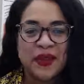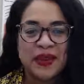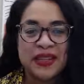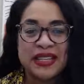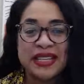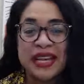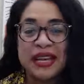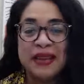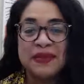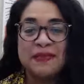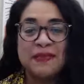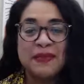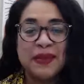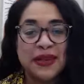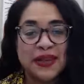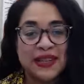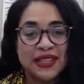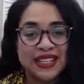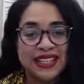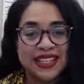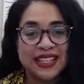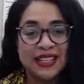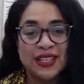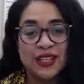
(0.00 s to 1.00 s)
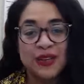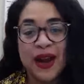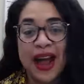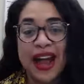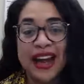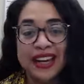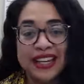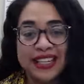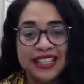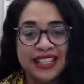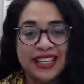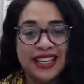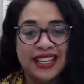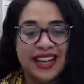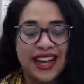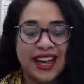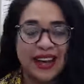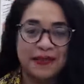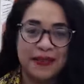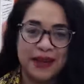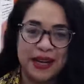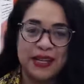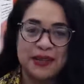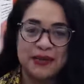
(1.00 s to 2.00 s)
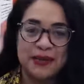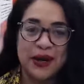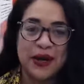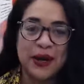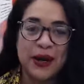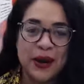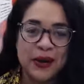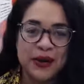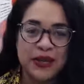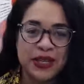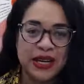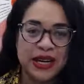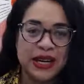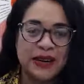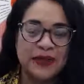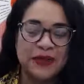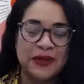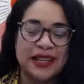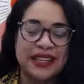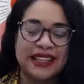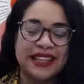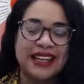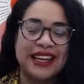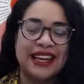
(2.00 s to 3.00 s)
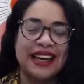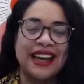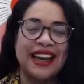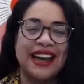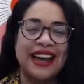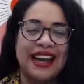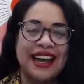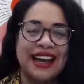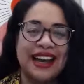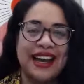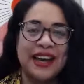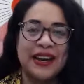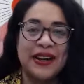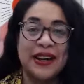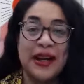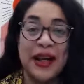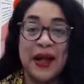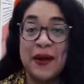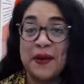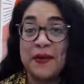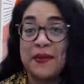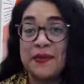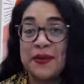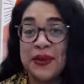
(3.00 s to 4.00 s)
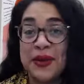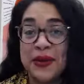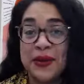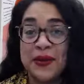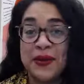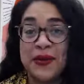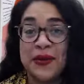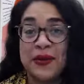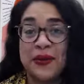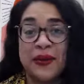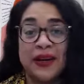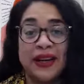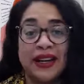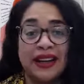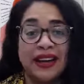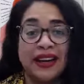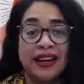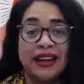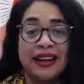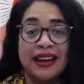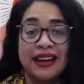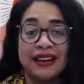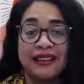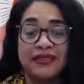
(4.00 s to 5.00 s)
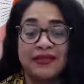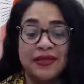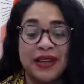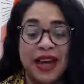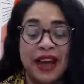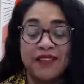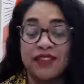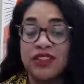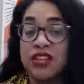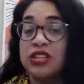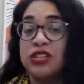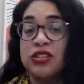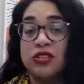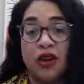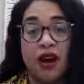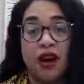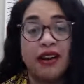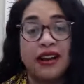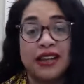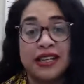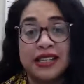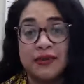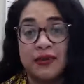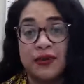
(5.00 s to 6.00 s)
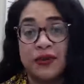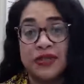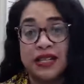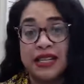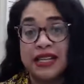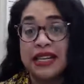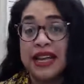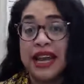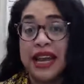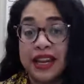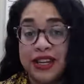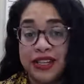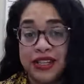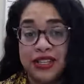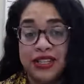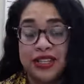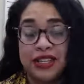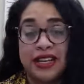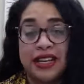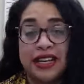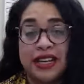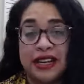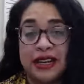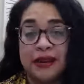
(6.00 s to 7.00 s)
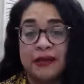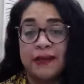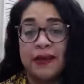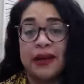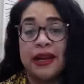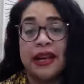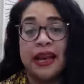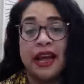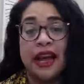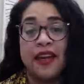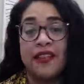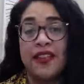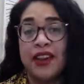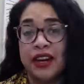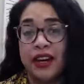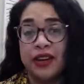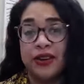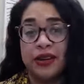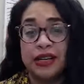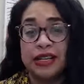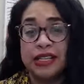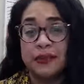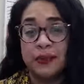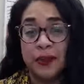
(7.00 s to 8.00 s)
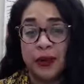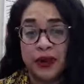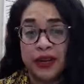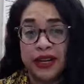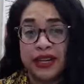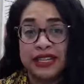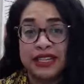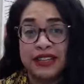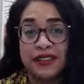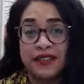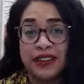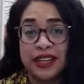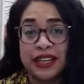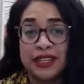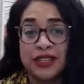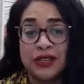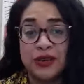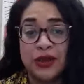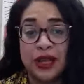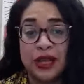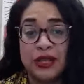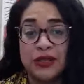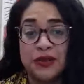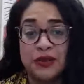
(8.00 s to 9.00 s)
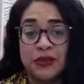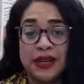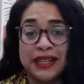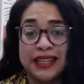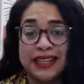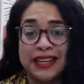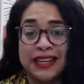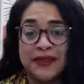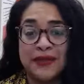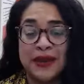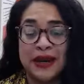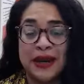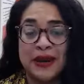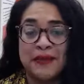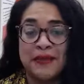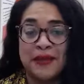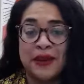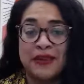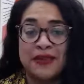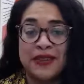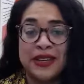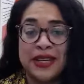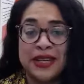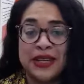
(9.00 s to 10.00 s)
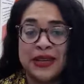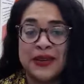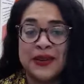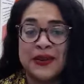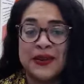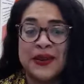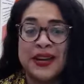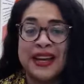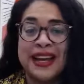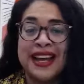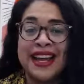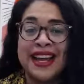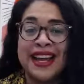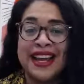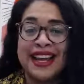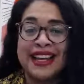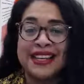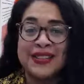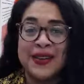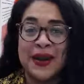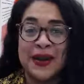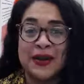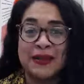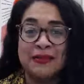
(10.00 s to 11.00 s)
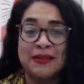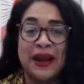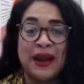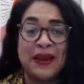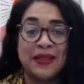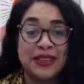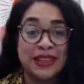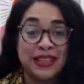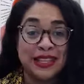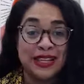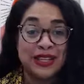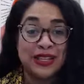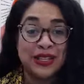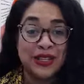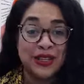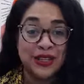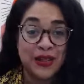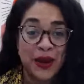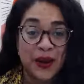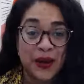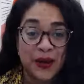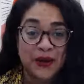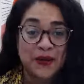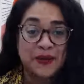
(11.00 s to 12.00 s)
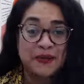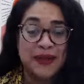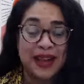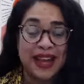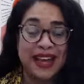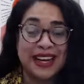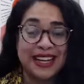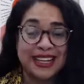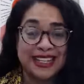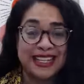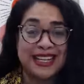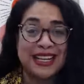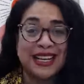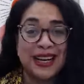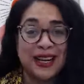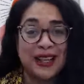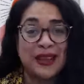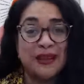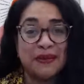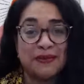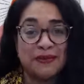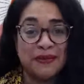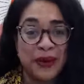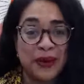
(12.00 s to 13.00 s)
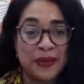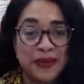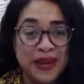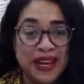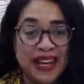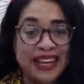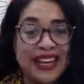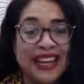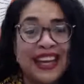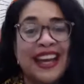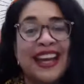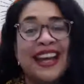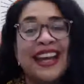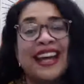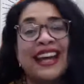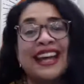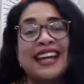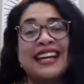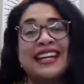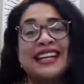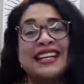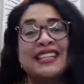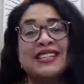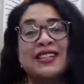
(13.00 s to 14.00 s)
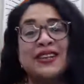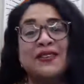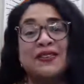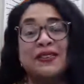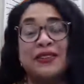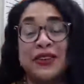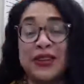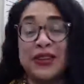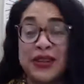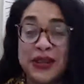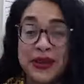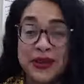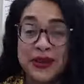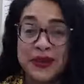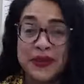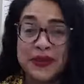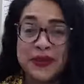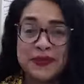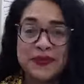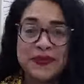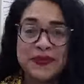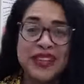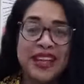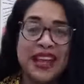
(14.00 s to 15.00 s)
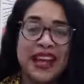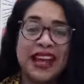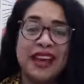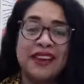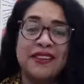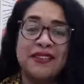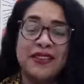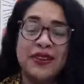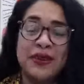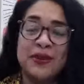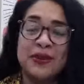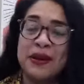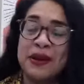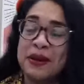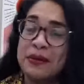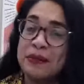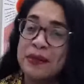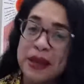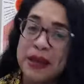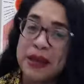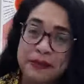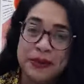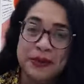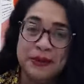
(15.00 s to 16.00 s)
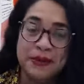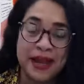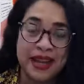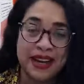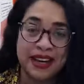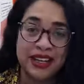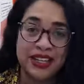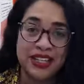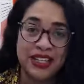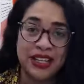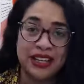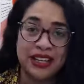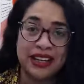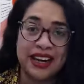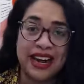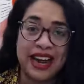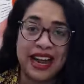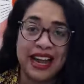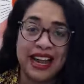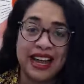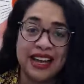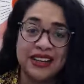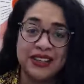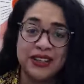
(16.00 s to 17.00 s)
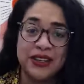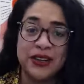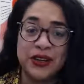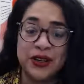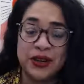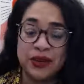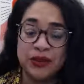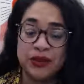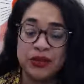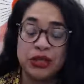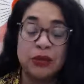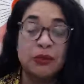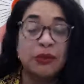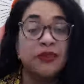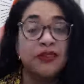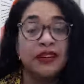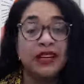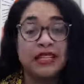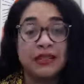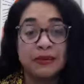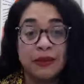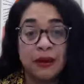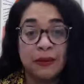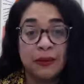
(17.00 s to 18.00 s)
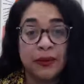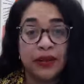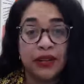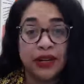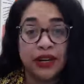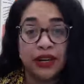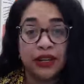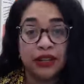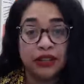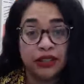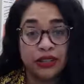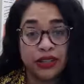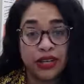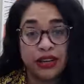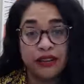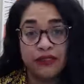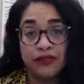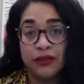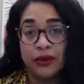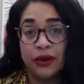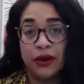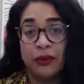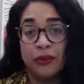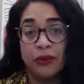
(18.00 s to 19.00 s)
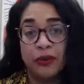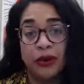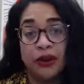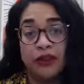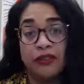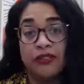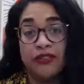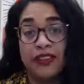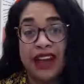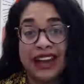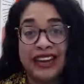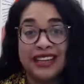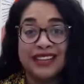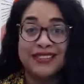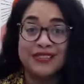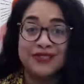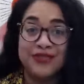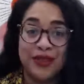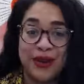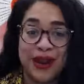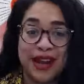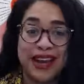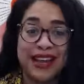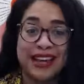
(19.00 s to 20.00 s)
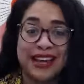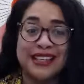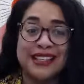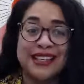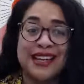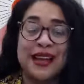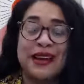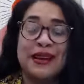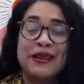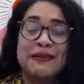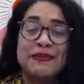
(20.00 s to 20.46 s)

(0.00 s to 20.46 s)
team building, strategy, and management coaching, really here to help you have the strongest, most engaged team and then increase productivity. So that's really what Improv EQ is all about. This show, Managing in the Moment, is for you if you are a people manager and you supervise people and are looking for more effective ways